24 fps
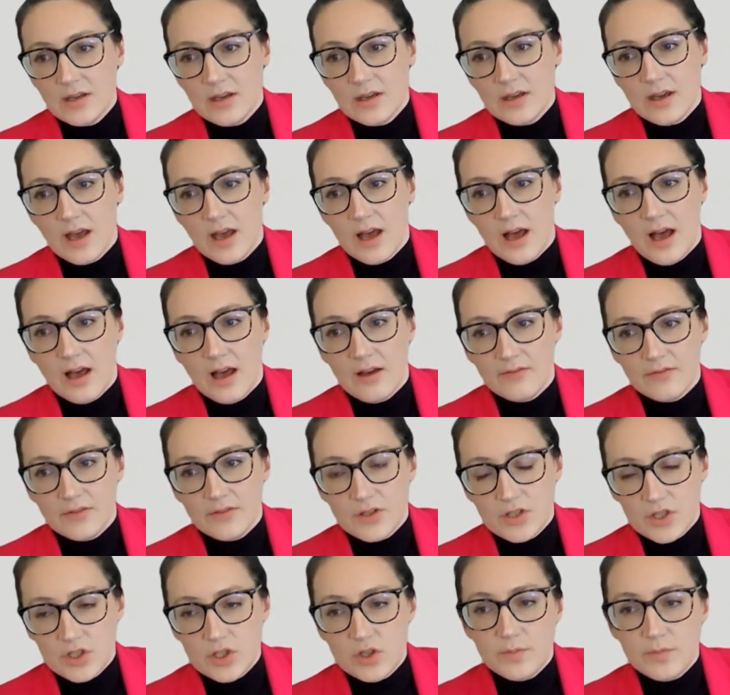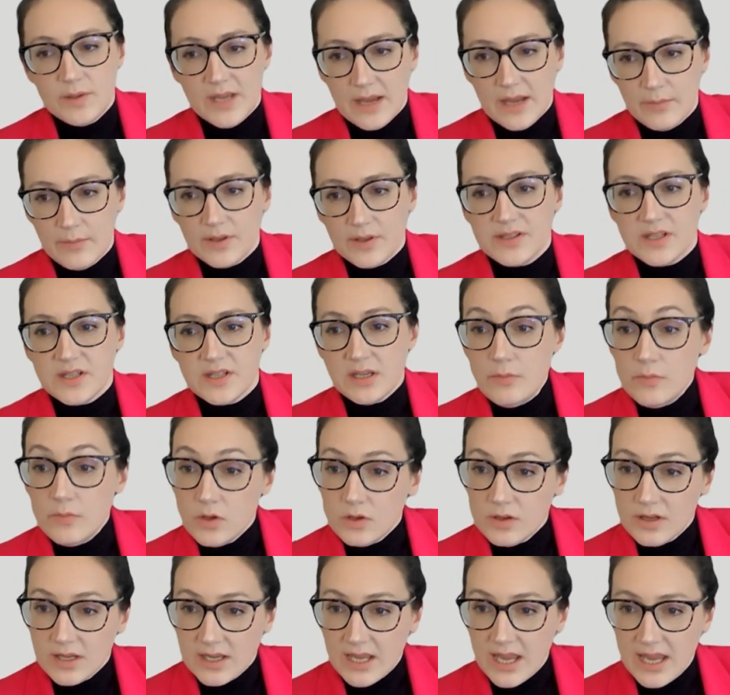to be able to
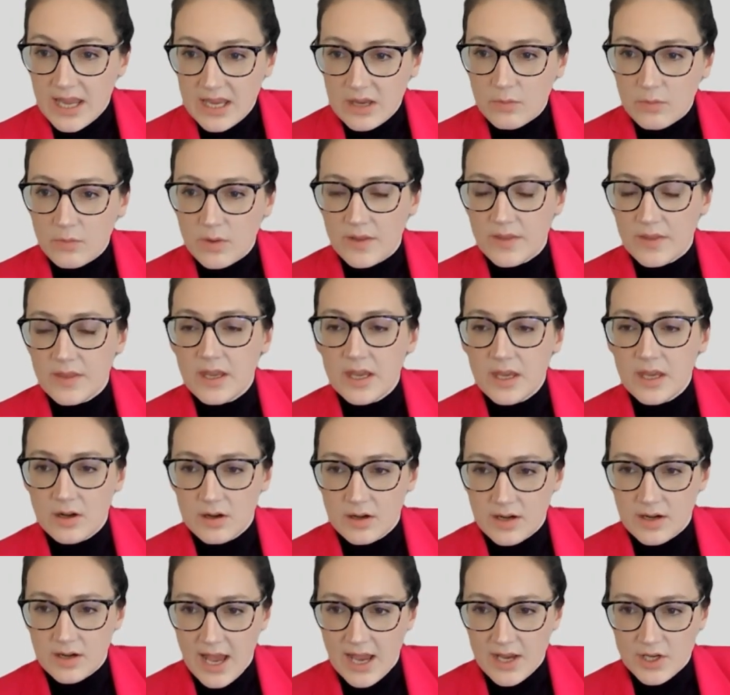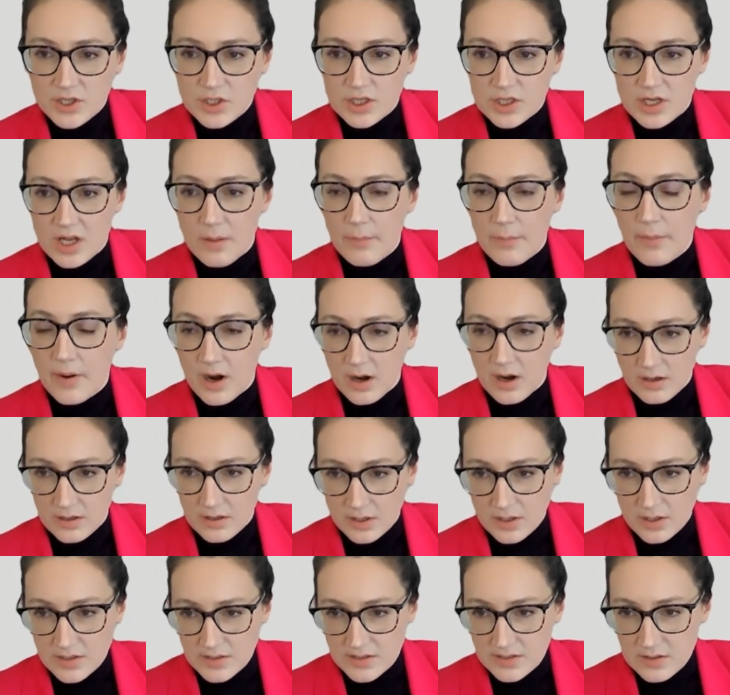communicate with international
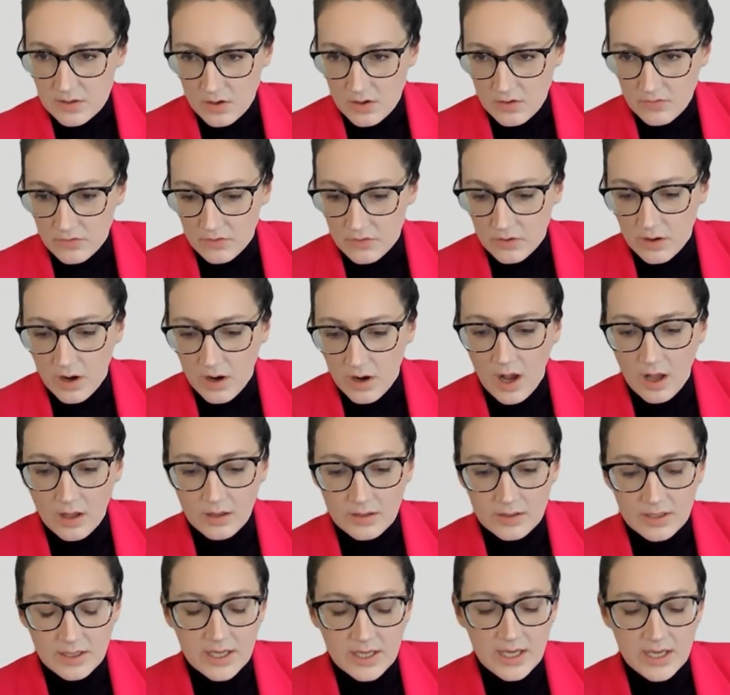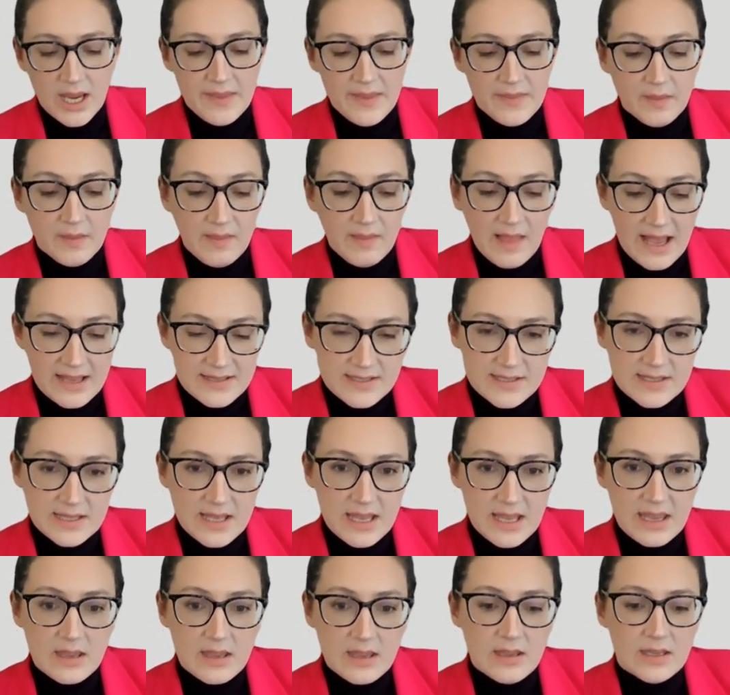partners overall. And the
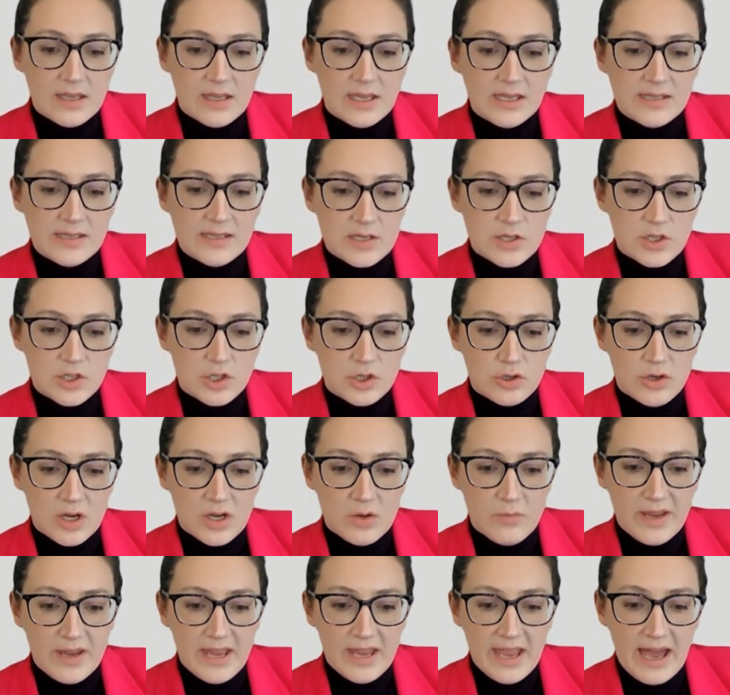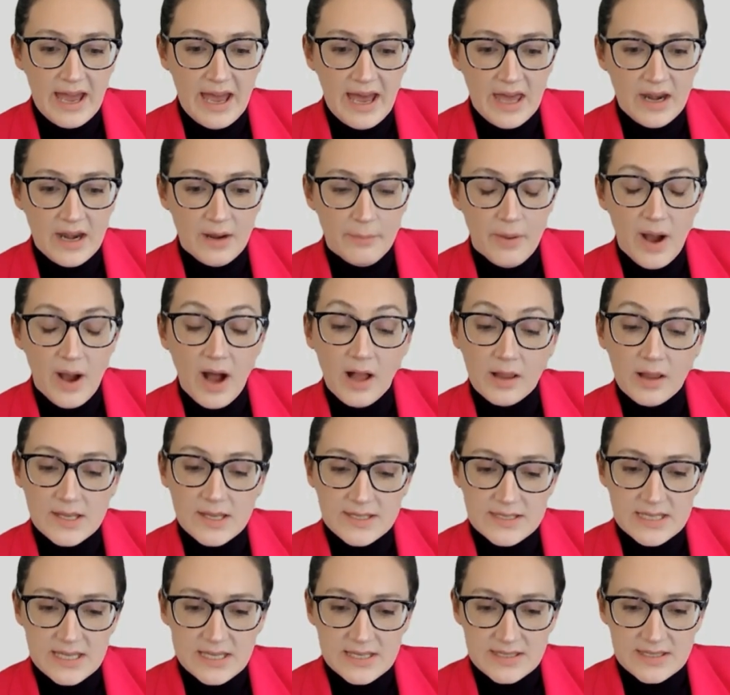lastly is ensuring we had
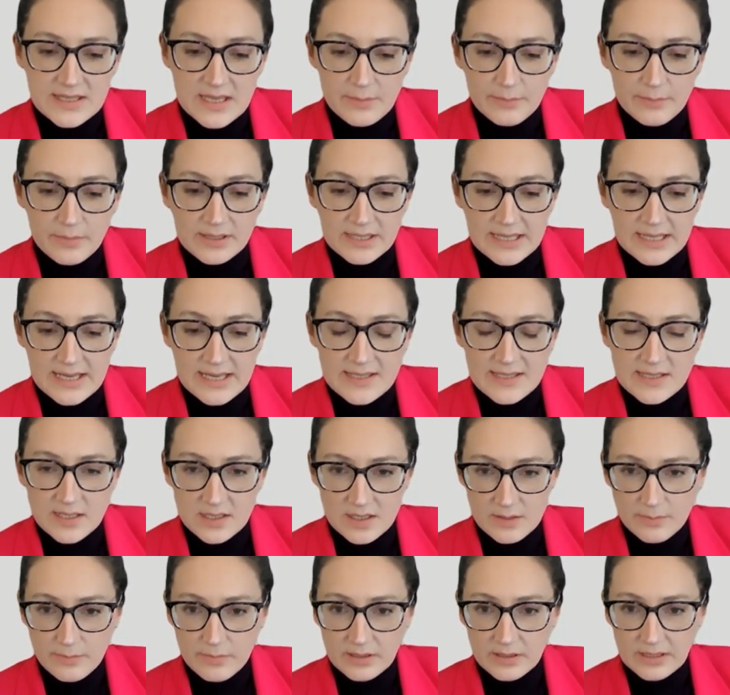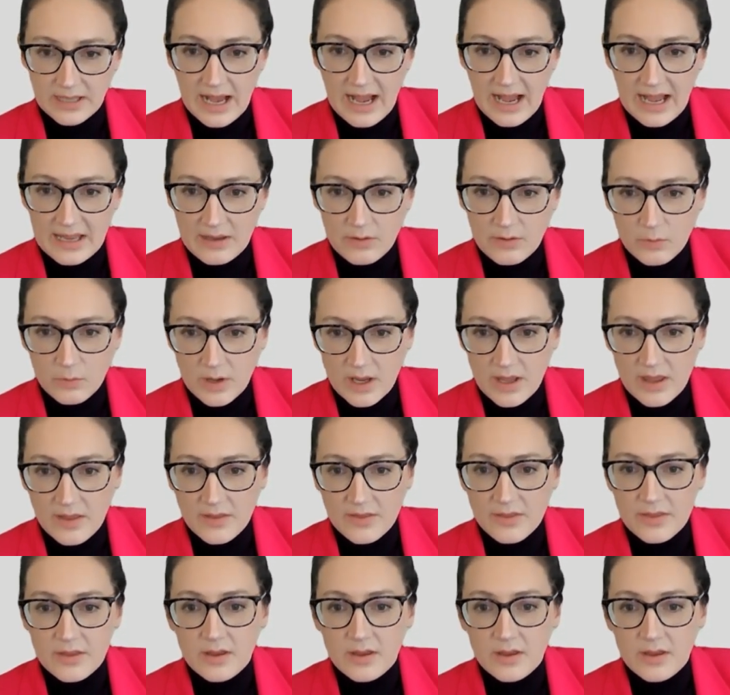policies in place to comply with